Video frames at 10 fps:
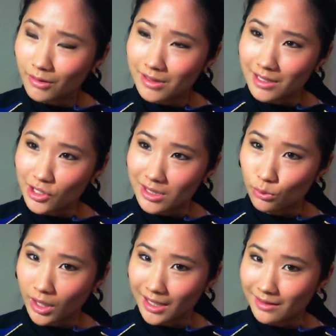or is it just
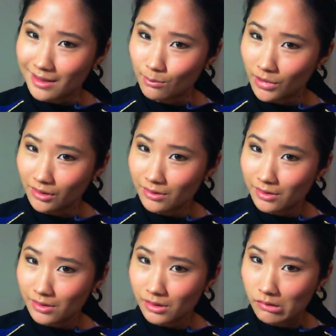wax that
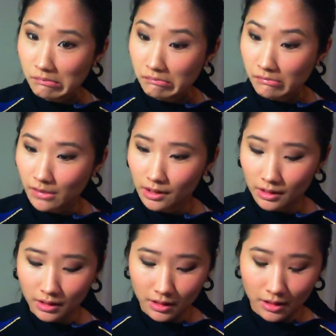melts?
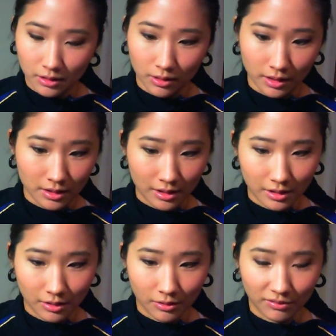I don't actually
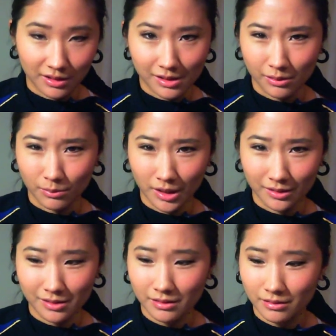know if this would
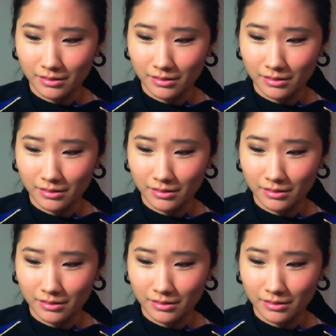melt.